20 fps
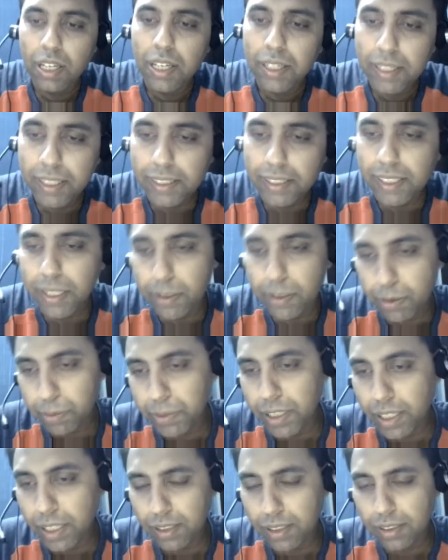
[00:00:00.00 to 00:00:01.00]
It helps
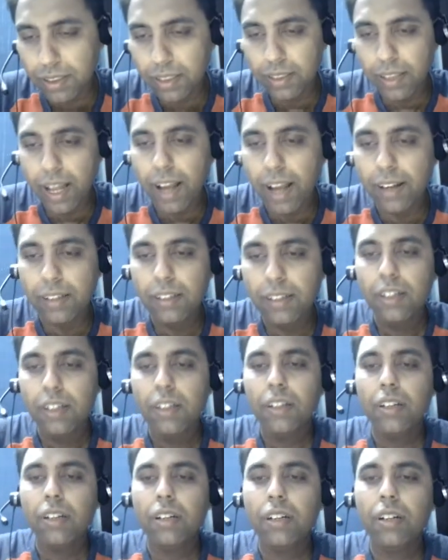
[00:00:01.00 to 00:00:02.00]
me understand that.
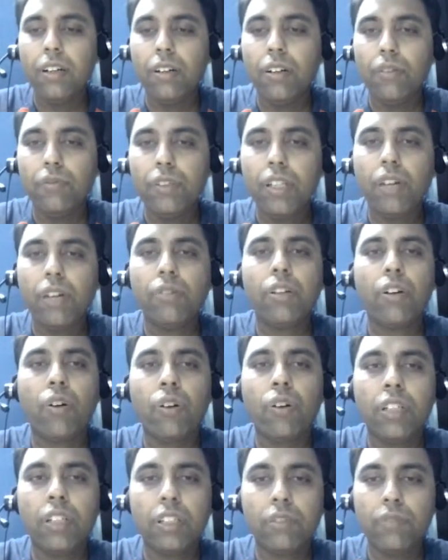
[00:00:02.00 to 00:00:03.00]
Without a
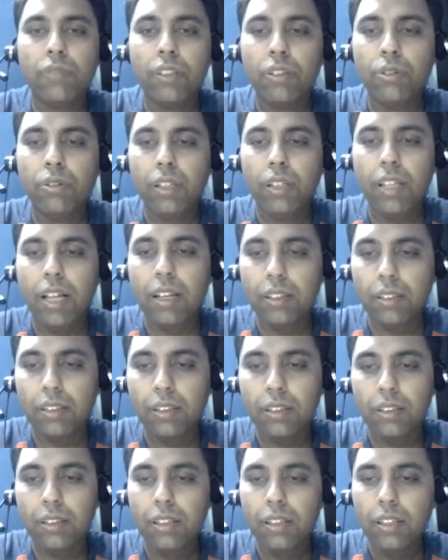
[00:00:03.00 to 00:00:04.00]
context window
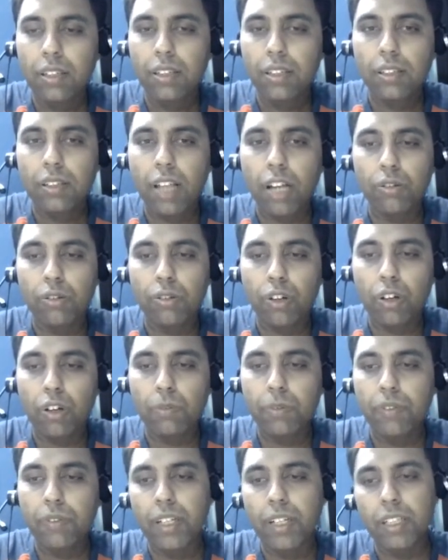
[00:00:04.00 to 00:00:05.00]
analysis, that would not
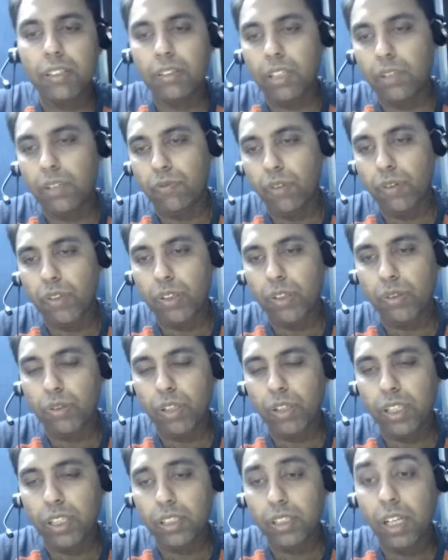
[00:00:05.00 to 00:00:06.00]
be very straightforward to
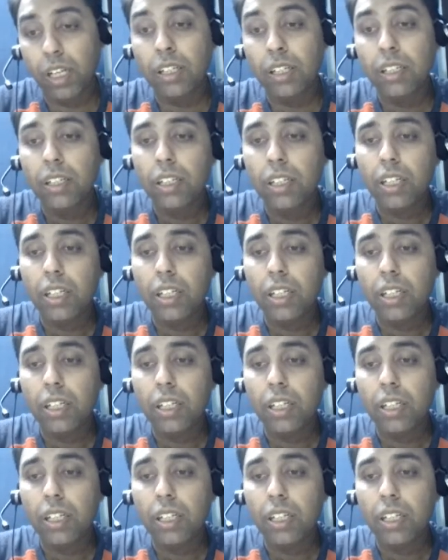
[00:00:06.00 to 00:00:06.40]
understand,